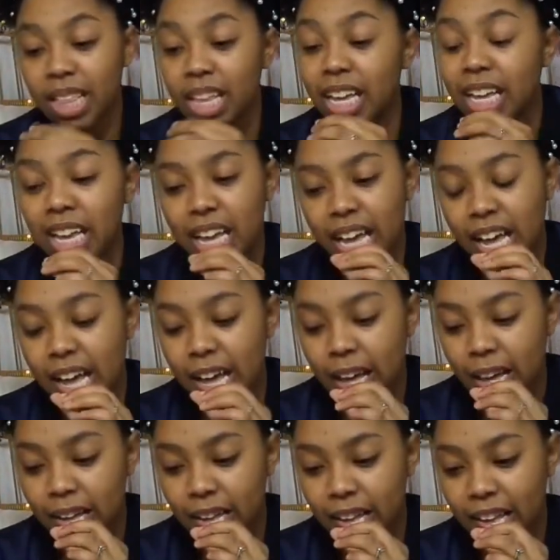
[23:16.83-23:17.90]
look,
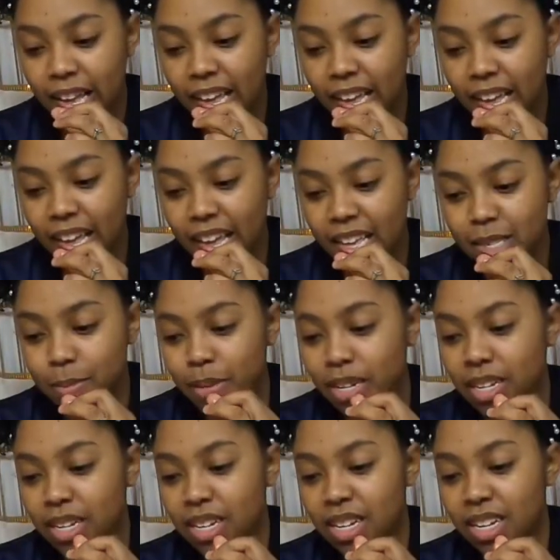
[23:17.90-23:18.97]
uh, it's
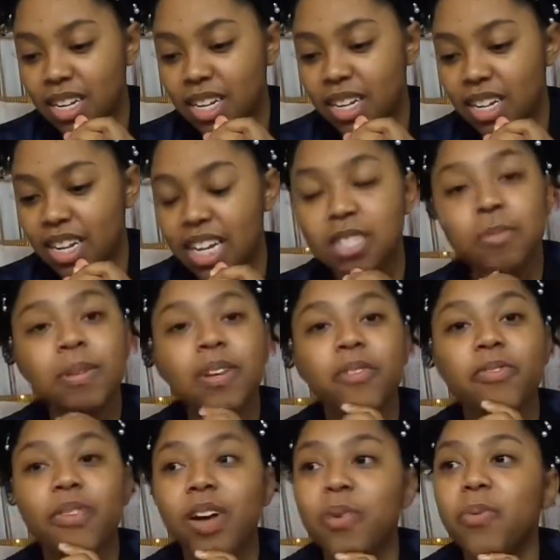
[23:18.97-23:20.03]
been it's been a
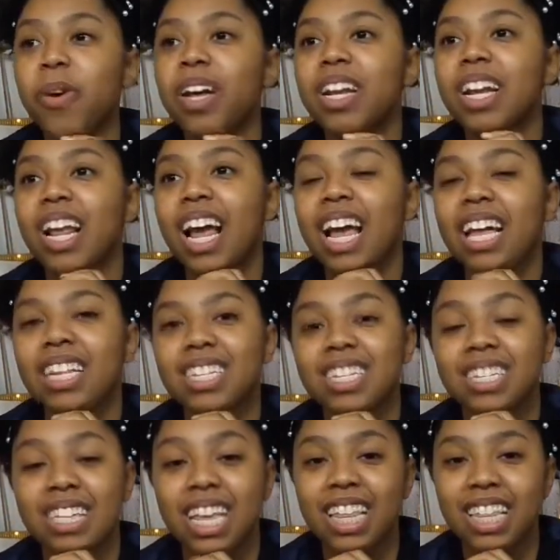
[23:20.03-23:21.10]
fun one, I
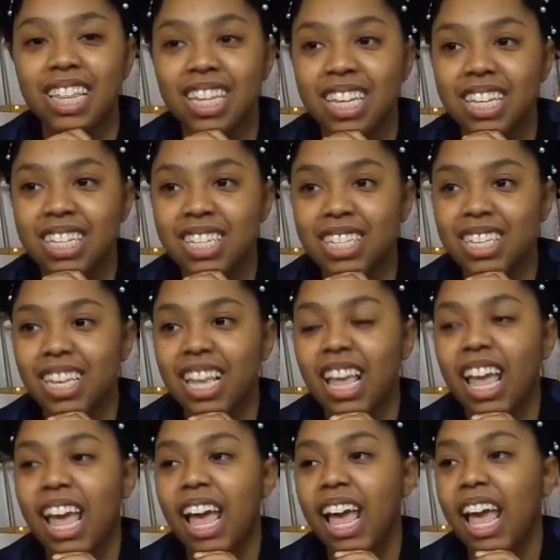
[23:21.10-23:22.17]
to say the least,
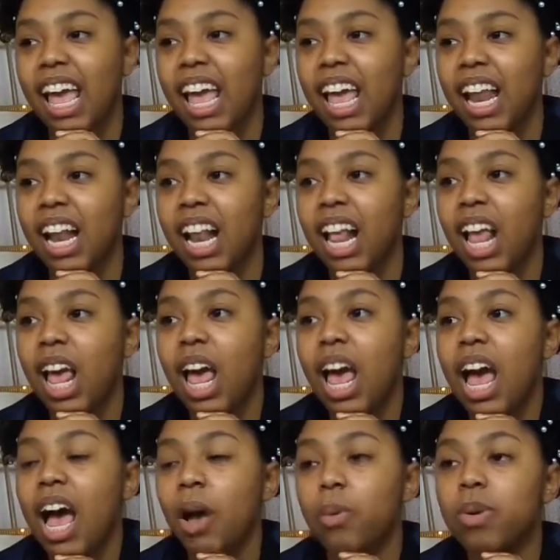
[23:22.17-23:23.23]
and.
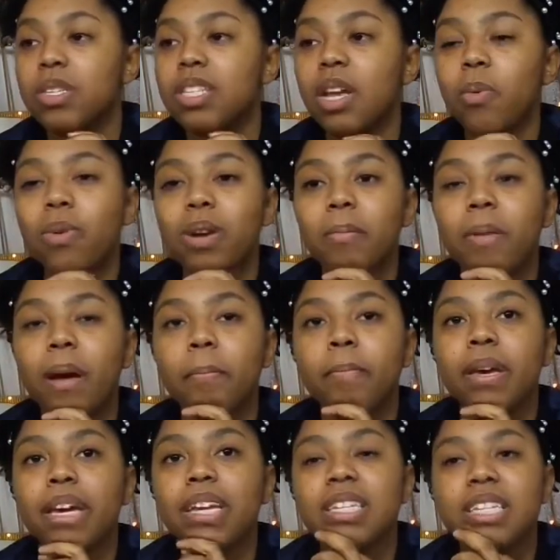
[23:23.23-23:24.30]
I will say one of my
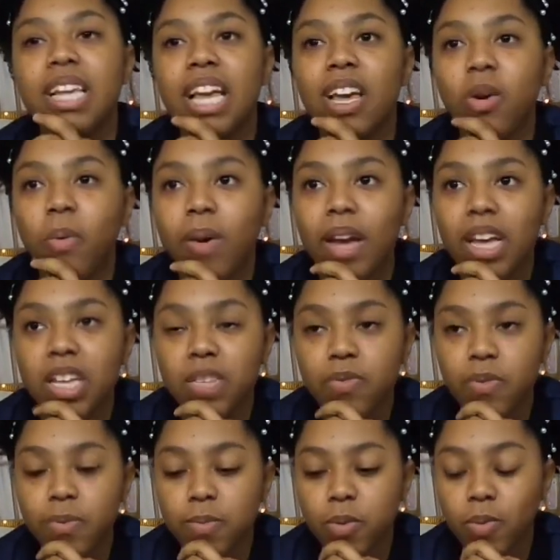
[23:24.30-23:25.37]
biggest takeaways
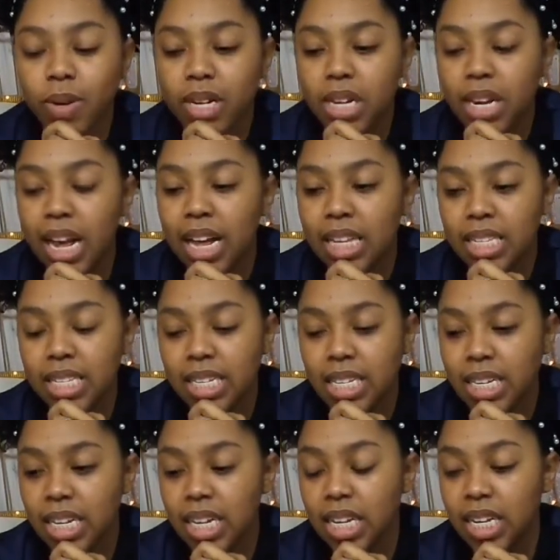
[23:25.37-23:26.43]
from
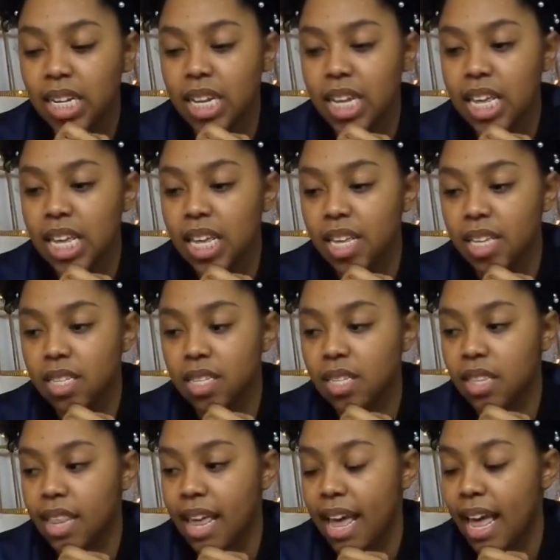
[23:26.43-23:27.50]
2019 is
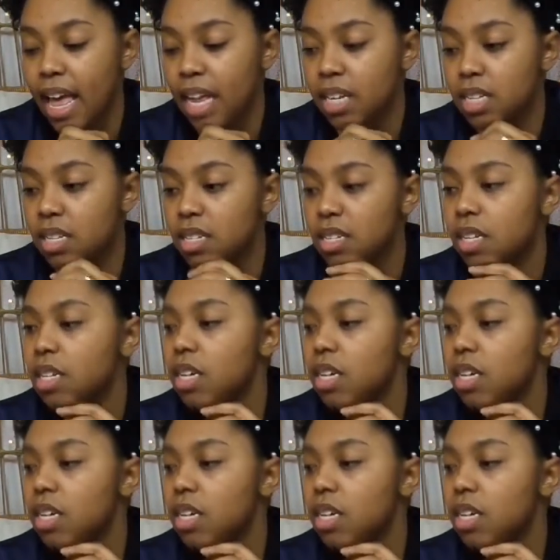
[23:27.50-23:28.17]
that